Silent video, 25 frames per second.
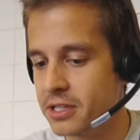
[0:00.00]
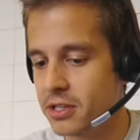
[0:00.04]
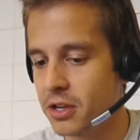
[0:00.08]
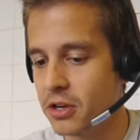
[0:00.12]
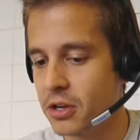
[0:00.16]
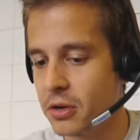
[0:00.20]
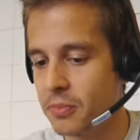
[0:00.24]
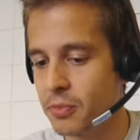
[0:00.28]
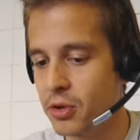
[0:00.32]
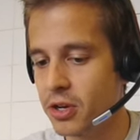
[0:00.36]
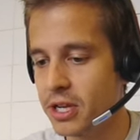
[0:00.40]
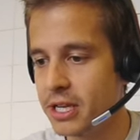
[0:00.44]
So the
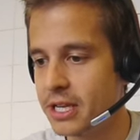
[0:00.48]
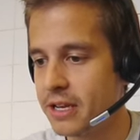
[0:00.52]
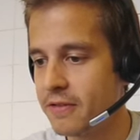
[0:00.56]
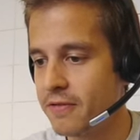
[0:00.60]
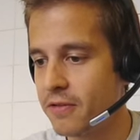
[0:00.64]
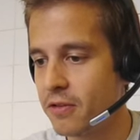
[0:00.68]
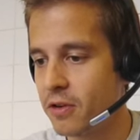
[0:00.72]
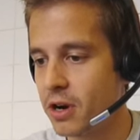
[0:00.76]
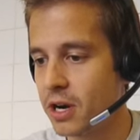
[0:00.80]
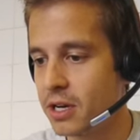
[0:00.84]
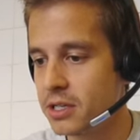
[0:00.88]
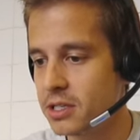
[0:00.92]
community
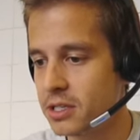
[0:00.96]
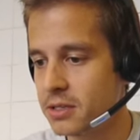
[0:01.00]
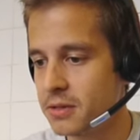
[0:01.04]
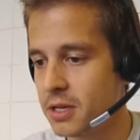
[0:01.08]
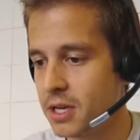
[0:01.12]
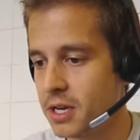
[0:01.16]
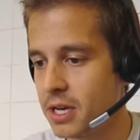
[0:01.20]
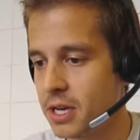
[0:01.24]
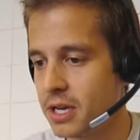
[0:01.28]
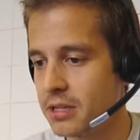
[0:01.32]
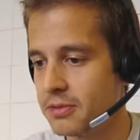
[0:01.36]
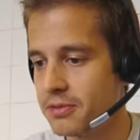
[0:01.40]
for us,
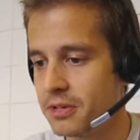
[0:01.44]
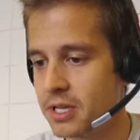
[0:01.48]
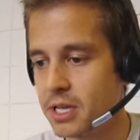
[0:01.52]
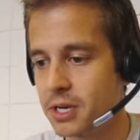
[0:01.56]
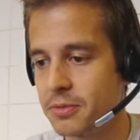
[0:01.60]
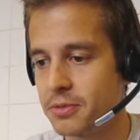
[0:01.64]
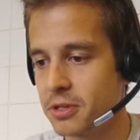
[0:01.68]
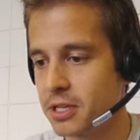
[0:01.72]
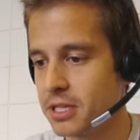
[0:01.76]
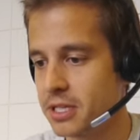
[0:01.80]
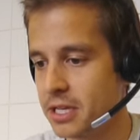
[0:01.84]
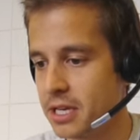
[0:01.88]

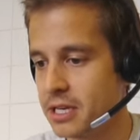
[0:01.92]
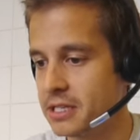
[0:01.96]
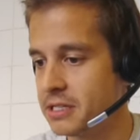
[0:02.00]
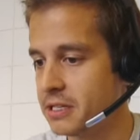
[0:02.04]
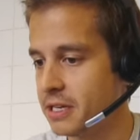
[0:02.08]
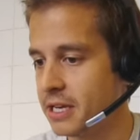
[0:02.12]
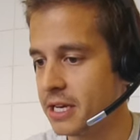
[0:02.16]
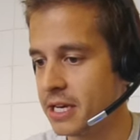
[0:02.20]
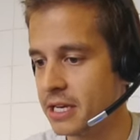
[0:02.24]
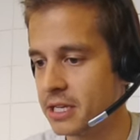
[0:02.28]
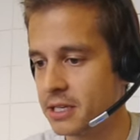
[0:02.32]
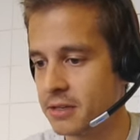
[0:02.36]
3D is, is
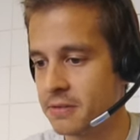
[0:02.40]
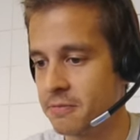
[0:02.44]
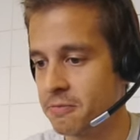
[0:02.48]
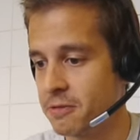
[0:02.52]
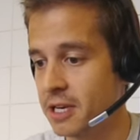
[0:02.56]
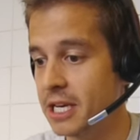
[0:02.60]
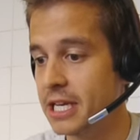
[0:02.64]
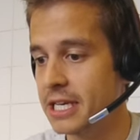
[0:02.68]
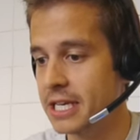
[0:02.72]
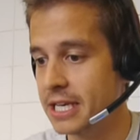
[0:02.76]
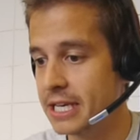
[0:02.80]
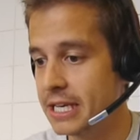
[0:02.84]

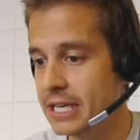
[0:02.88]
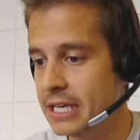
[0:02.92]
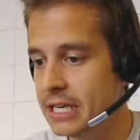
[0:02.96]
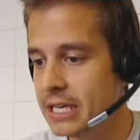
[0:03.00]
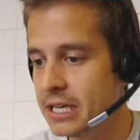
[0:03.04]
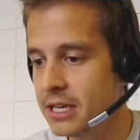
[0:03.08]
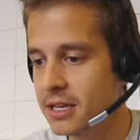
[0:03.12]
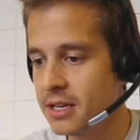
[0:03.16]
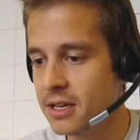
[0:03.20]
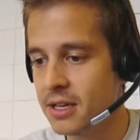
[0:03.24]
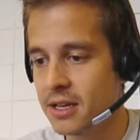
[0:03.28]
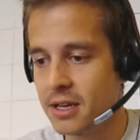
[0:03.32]
really key.
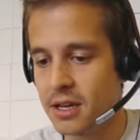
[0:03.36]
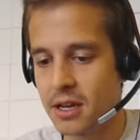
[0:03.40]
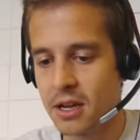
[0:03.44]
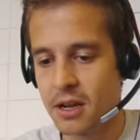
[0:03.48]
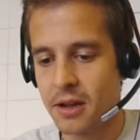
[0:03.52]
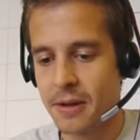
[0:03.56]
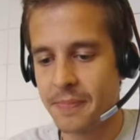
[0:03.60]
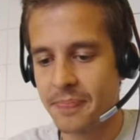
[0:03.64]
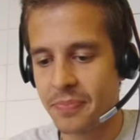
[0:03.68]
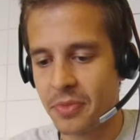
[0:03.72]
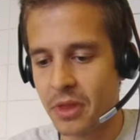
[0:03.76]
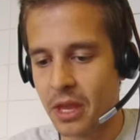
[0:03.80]

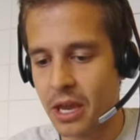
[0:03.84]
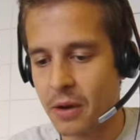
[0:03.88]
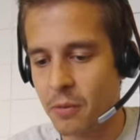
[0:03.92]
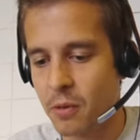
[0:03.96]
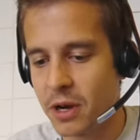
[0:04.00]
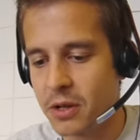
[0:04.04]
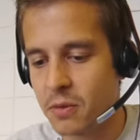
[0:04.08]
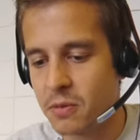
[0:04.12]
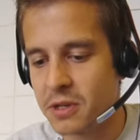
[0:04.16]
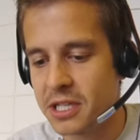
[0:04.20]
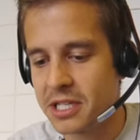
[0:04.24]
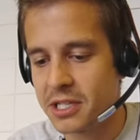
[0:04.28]
And
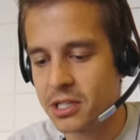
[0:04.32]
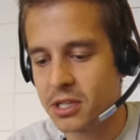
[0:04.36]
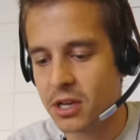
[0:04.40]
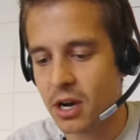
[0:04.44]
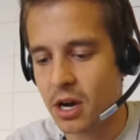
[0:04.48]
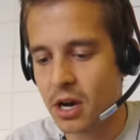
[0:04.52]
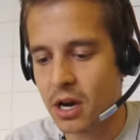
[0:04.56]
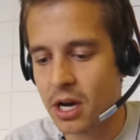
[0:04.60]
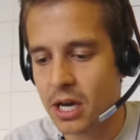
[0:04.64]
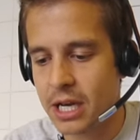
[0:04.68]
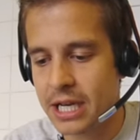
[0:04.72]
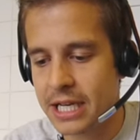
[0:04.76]
what we
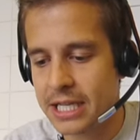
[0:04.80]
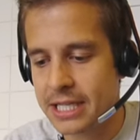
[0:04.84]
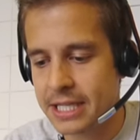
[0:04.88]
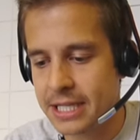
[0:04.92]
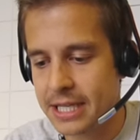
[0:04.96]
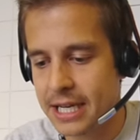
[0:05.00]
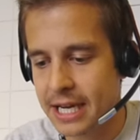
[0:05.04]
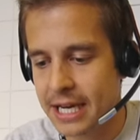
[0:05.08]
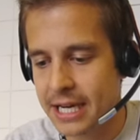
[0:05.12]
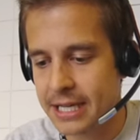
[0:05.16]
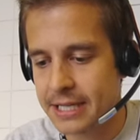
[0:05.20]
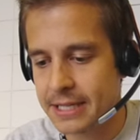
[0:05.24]
saw is
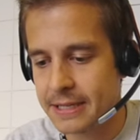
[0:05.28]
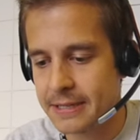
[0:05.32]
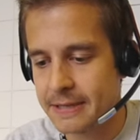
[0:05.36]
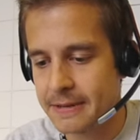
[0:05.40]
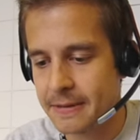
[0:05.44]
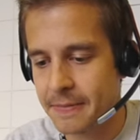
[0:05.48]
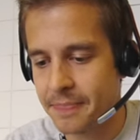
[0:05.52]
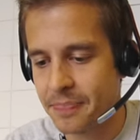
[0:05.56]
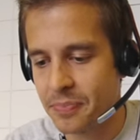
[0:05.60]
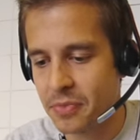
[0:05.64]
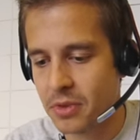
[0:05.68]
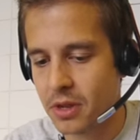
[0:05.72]
that
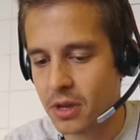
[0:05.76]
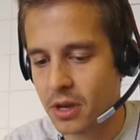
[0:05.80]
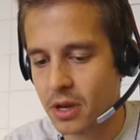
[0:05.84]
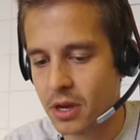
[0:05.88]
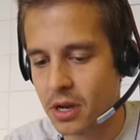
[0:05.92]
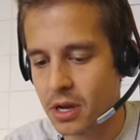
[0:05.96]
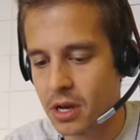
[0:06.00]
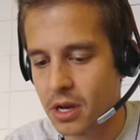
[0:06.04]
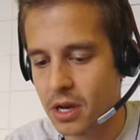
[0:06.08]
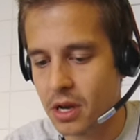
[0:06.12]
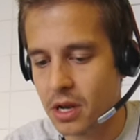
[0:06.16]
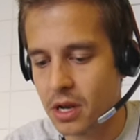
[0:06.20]

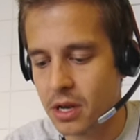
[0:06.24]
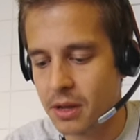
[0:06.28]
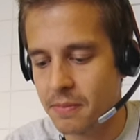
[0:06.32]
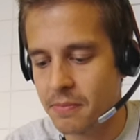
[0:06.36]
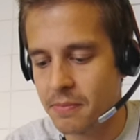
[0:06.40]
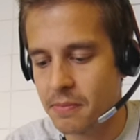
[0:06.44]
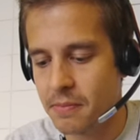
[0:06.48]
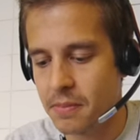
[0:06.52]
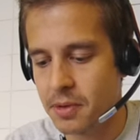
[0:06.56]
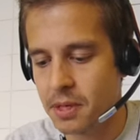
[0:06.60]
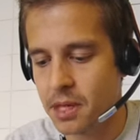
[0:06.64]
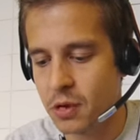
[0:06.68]

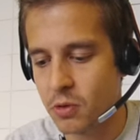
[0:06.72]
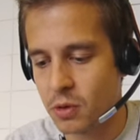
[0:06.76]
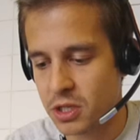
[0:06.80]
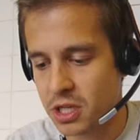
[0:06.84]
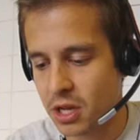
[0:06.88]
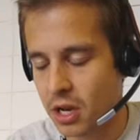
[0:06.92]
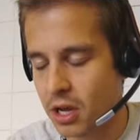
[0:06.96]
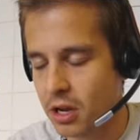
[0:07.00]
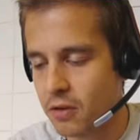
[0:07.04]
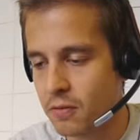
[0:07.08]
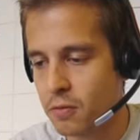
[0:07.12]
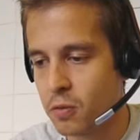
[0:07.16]
um, there was
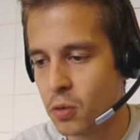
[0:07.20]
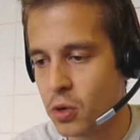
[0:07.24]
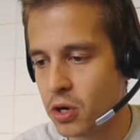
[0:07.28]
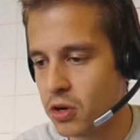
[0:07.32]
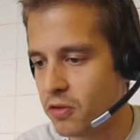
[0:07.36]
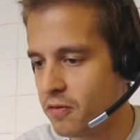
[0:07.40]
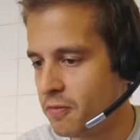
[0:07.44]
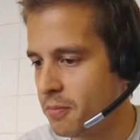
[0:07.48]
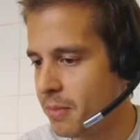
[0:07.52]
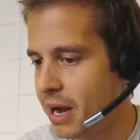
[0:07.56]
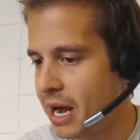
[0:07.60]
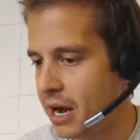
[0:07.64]
a lot of word
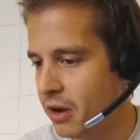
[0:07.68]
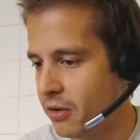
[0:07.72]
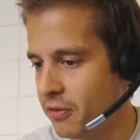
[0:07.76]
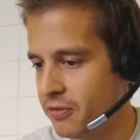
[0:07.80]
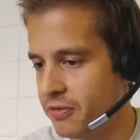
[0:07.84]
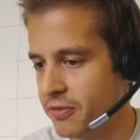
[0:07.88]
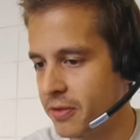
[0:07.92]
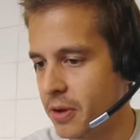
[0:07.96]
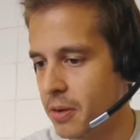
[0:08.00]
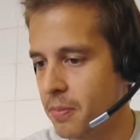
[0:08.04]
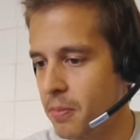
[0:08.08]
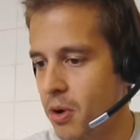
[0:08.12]
of
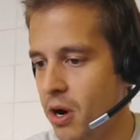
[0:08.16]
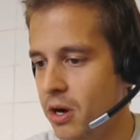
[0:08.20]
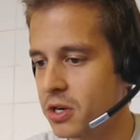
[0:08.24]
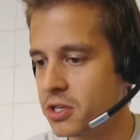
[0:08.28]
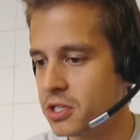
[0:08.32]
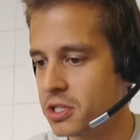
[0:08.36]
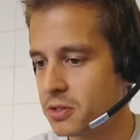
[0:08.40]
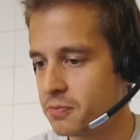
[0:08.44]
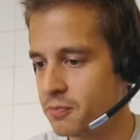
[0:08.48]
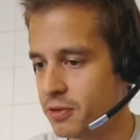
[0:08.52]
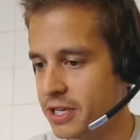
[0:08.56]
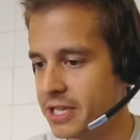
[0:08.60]
mouth
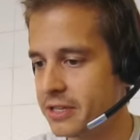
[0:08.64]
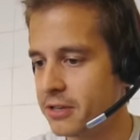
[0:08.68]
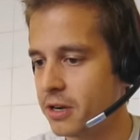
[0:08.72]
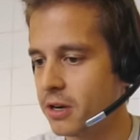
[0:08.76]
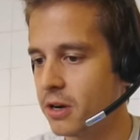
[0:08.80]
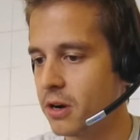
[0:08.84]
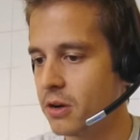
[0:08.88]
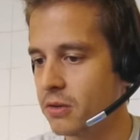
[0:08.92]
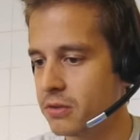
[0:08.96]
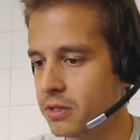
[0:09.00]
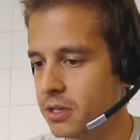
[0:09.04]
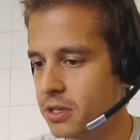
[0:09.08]
amongst
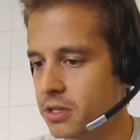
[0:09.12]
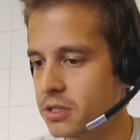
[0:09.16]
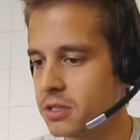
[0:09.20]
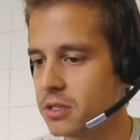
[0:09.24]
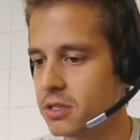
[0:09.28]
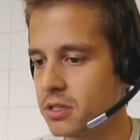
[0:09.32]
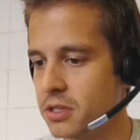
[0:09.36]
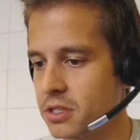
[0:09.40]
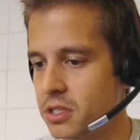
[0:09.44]
printer owners.